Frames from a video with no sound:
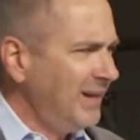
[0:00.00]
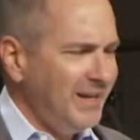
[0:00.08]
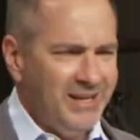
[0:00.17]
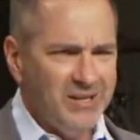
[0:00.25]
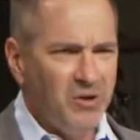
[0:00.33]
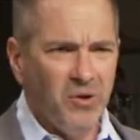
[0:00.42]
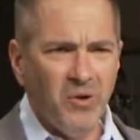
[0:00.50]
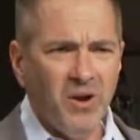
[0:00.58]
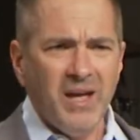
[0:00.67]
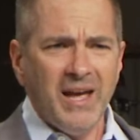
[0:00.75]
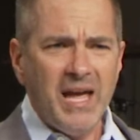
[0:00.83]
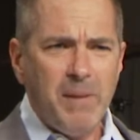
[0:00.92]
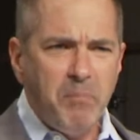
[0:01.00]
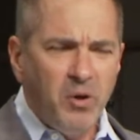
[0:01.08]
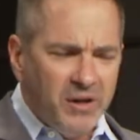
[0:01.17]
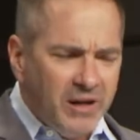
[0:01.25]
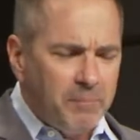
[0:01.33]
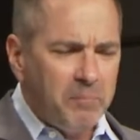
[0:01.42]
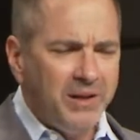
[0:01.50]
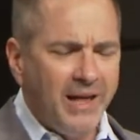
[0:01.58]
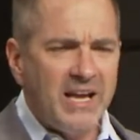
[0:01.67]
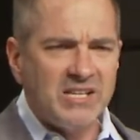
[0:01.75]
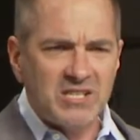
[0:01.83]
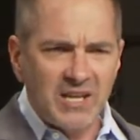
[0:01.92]
He knew he put it in
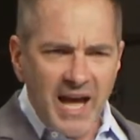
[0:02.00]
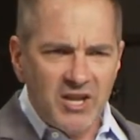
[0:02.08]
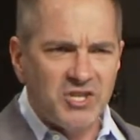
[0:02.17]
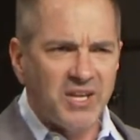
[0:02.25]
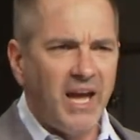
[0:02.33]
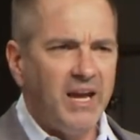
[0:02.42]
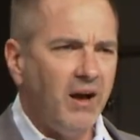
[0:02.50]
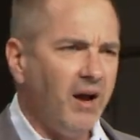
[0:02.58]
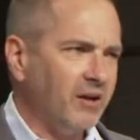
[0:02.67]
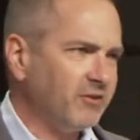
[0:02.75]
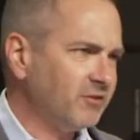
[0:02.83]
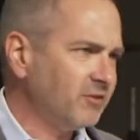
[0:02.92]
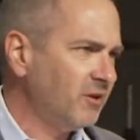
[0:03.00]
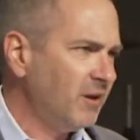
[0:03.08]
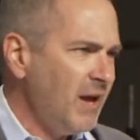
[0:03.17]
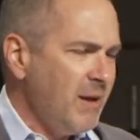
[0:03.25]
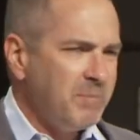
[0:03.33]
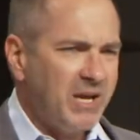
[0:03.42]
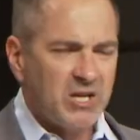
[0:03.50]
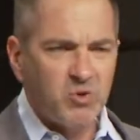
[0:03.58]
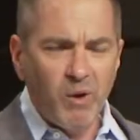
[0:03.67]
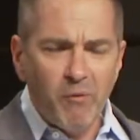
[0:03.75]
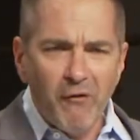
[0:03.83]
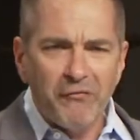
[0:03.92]
place to educate us because
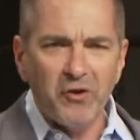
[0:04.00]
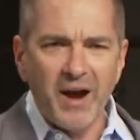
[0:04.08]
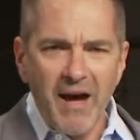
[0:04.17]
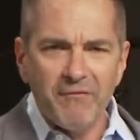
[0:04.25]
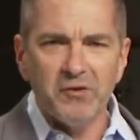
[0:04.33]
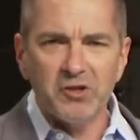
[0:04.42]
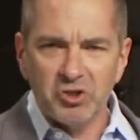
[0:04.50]
we will forever